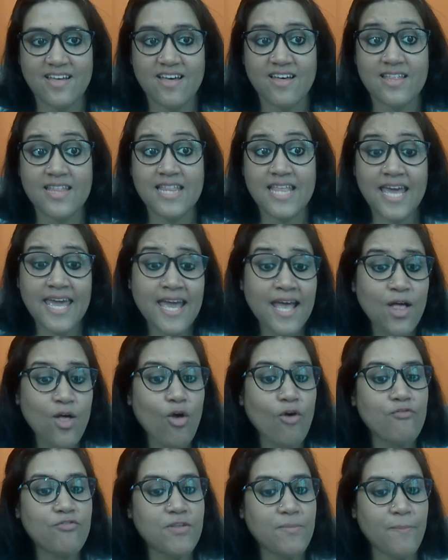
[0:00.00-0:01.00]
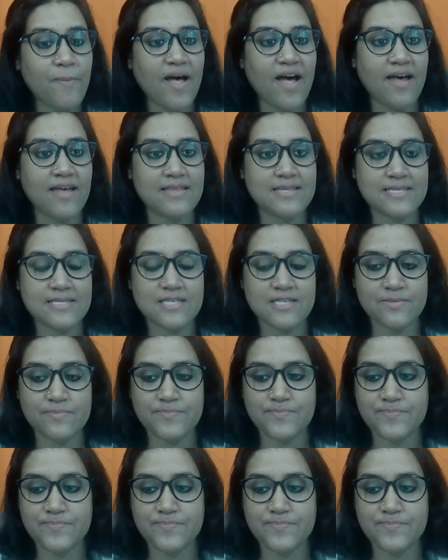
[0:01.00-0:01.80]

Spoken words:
A thing of the past.